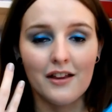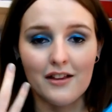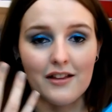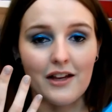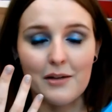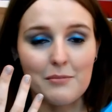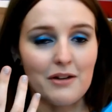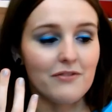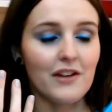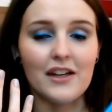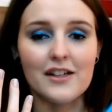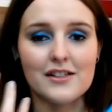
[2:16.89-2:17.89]
like my
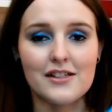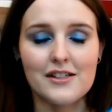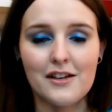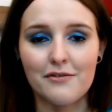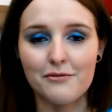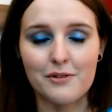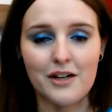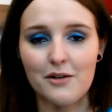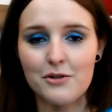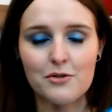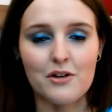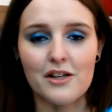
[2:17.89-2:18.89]
fingers and stuff when I
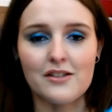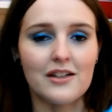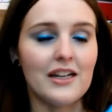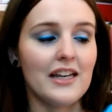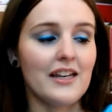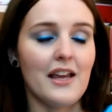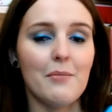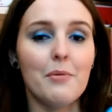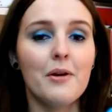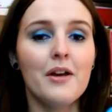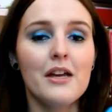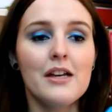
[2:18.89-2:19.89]
was trying to clean up.
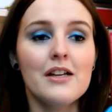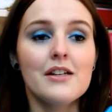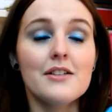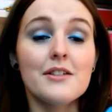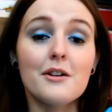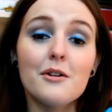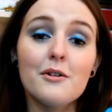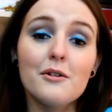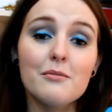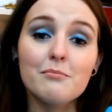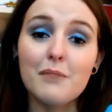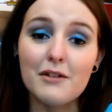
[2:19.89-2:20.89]

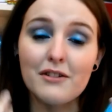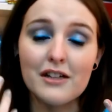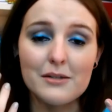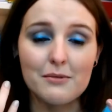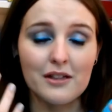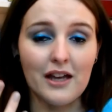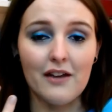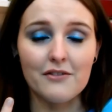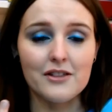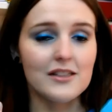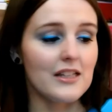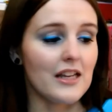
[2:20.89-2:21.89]
So my fingers were
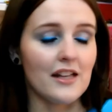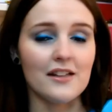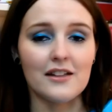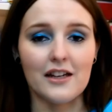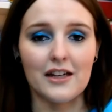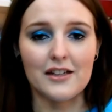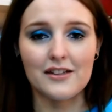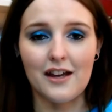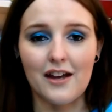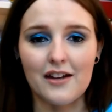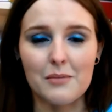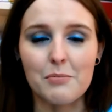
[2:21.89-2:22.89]
covered in like
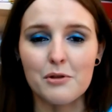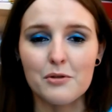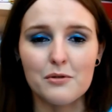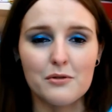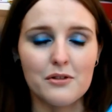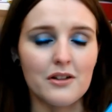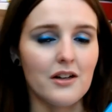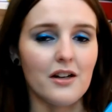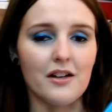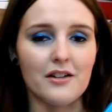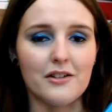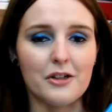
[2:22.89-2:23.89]
dark blue
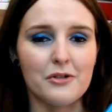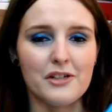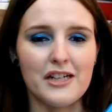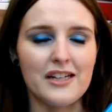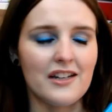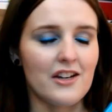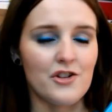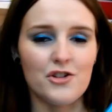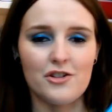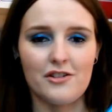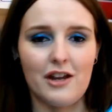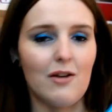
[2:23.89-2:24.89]

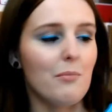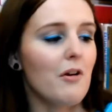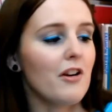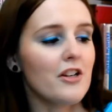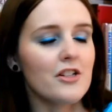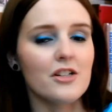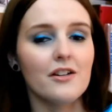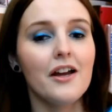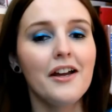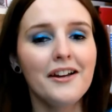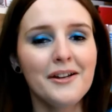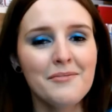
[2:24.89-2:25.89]
greenish nail polish
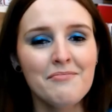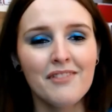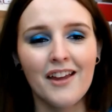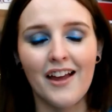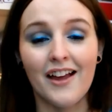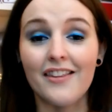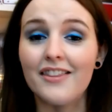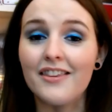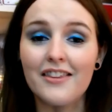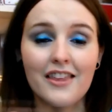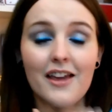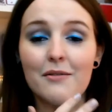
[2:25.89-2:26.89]

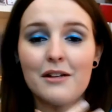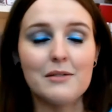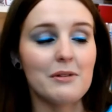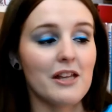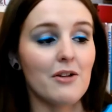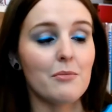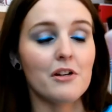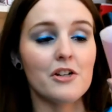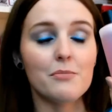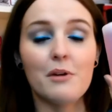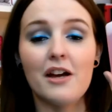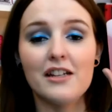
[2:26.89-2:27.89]
and there went my nail
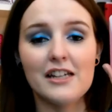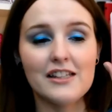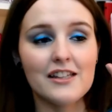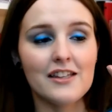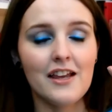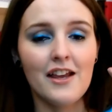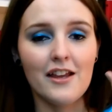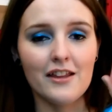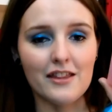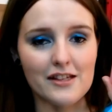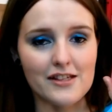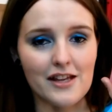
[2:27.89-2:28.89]
polish. But I needed
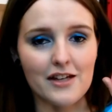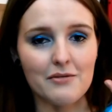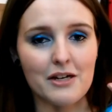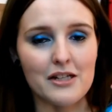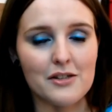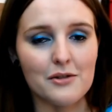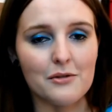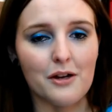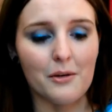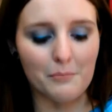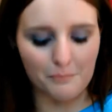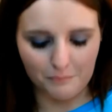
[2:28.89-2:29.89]
this anyway
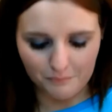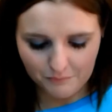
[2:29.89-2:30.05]
to